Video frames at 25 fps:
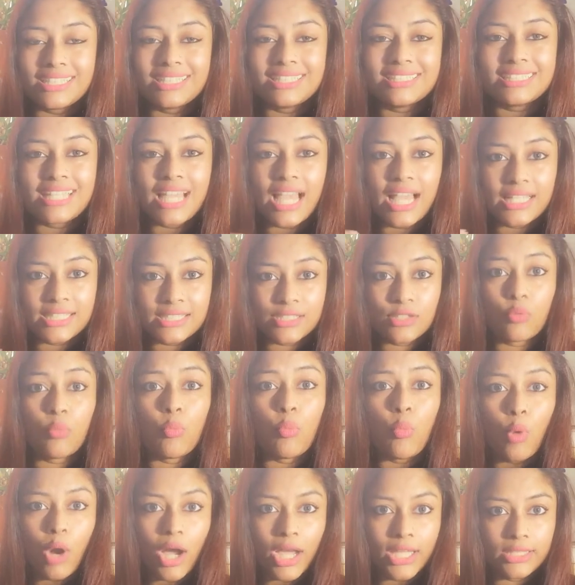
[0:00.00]
task
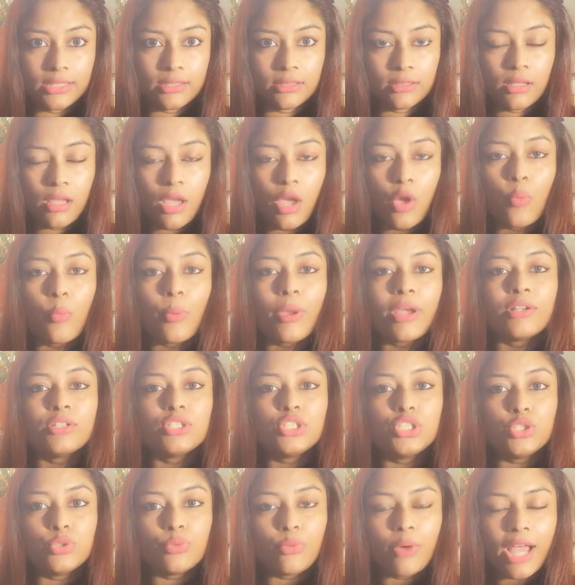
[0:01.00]
1, where
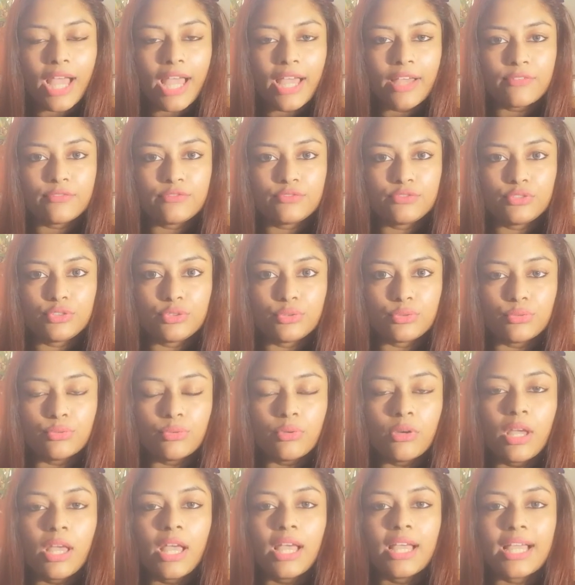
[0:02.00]
you have
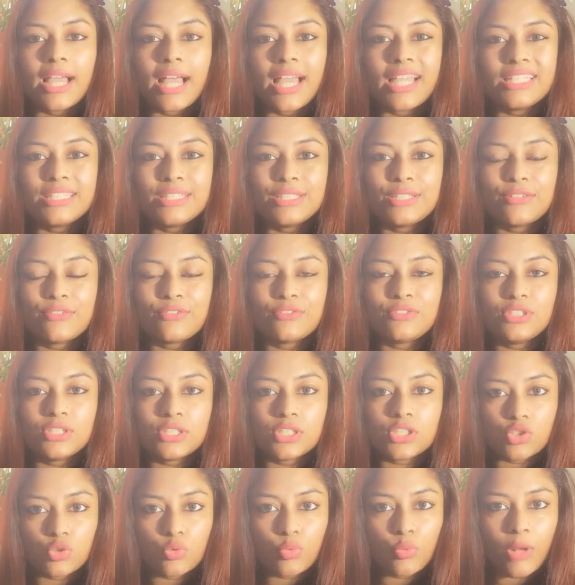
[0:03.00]
to kind of
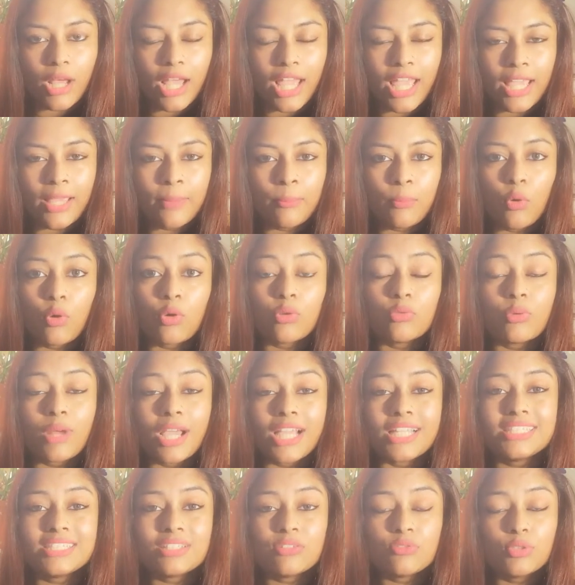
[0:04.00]
describe or
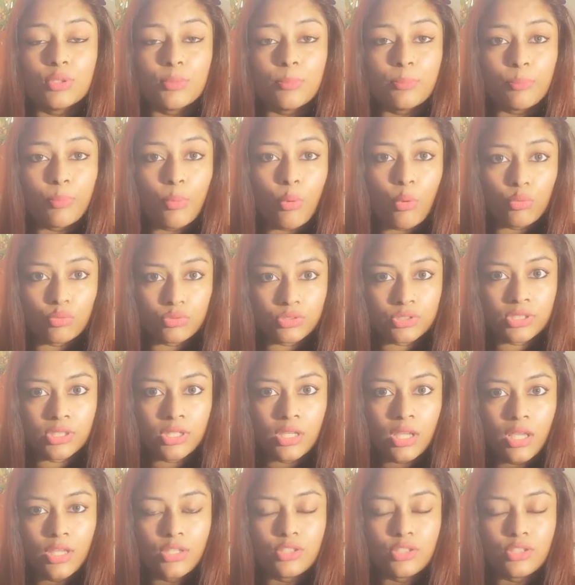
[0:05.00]
write a report.